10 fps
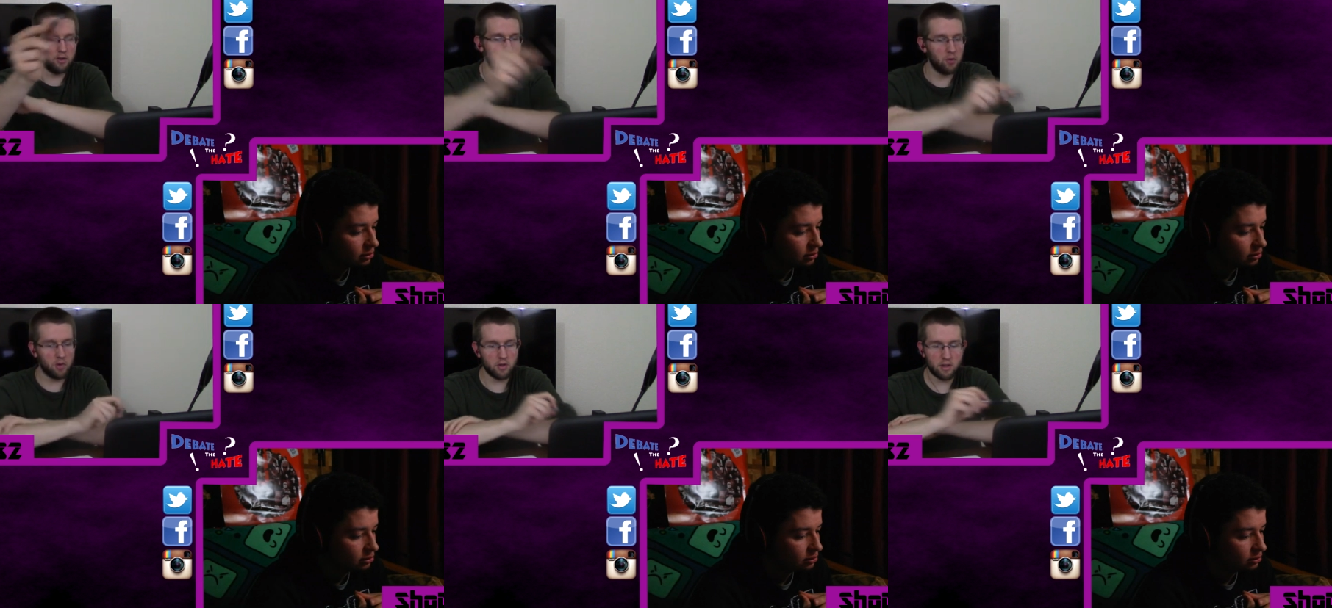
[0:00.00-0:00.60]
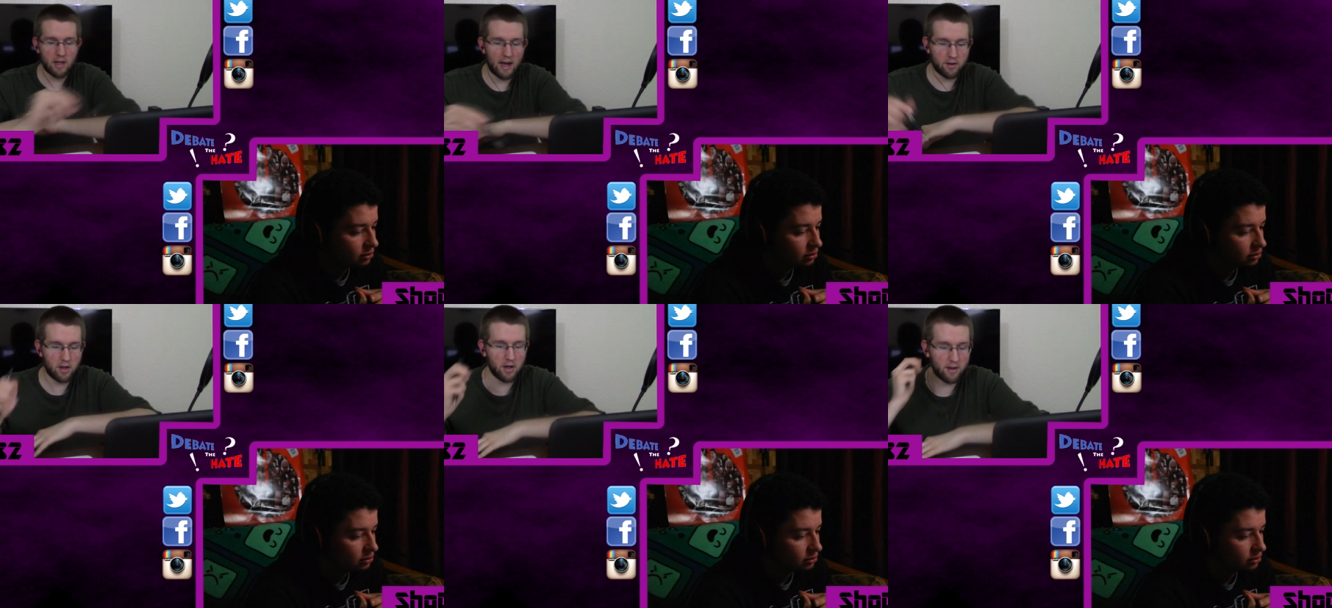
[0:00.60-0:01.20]
Speaker 1: YouTubers out
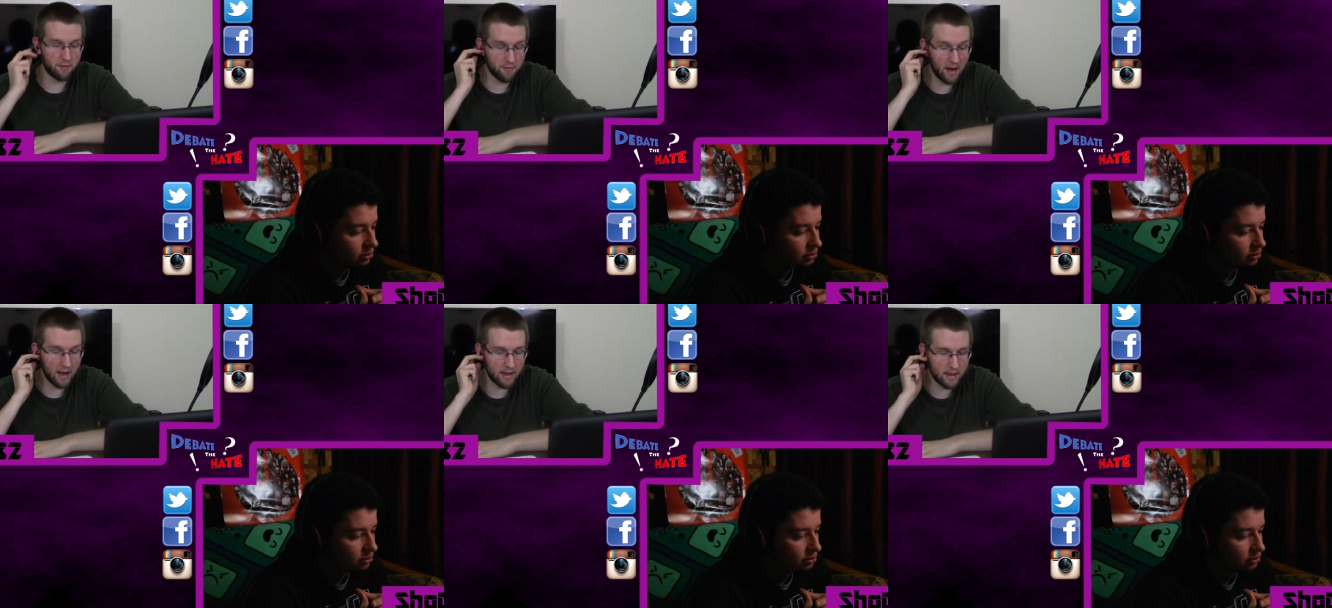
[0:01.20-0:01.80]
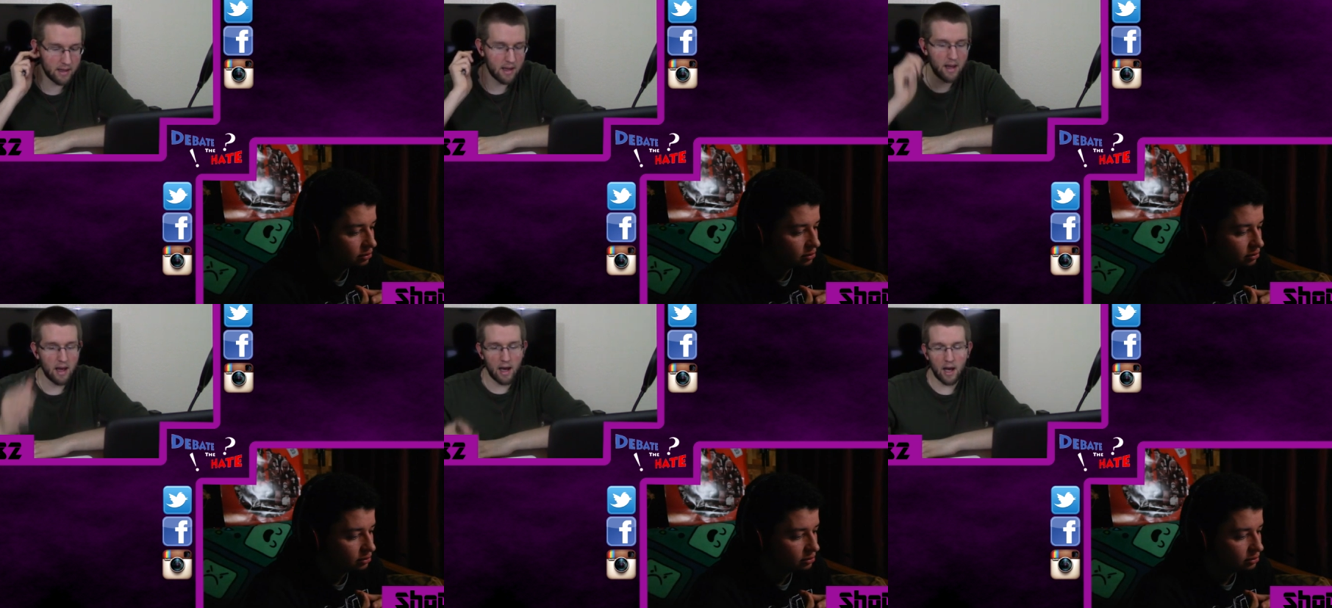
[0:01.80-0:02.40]
there can find
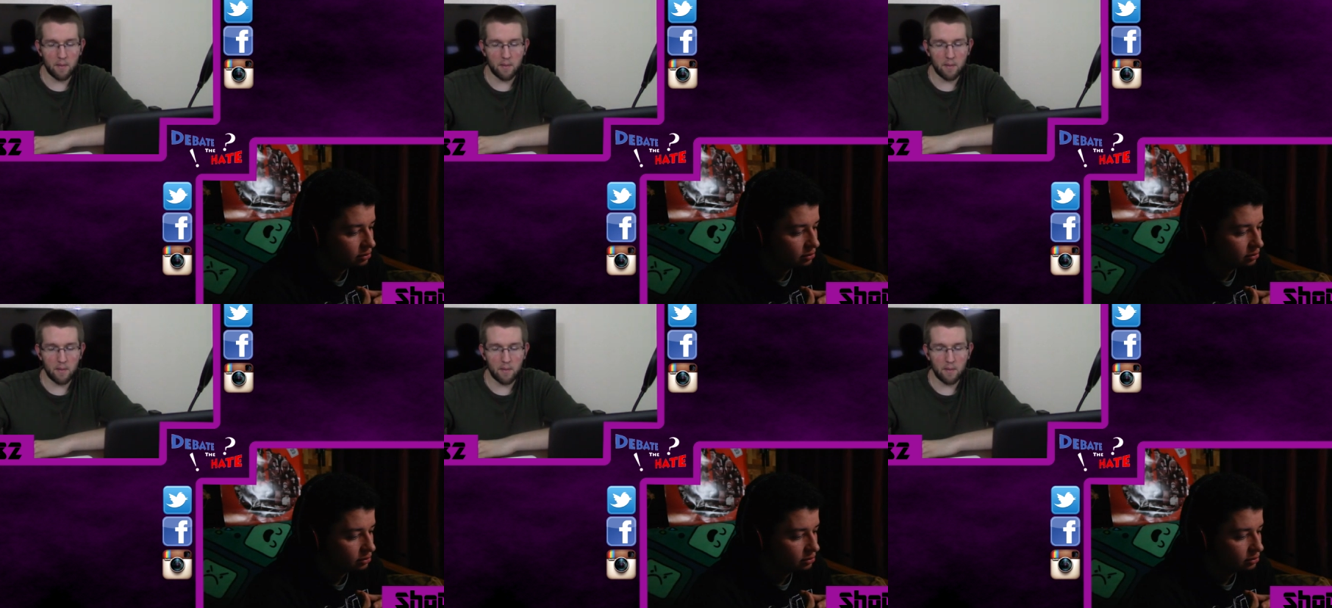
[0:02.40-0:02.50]
uh,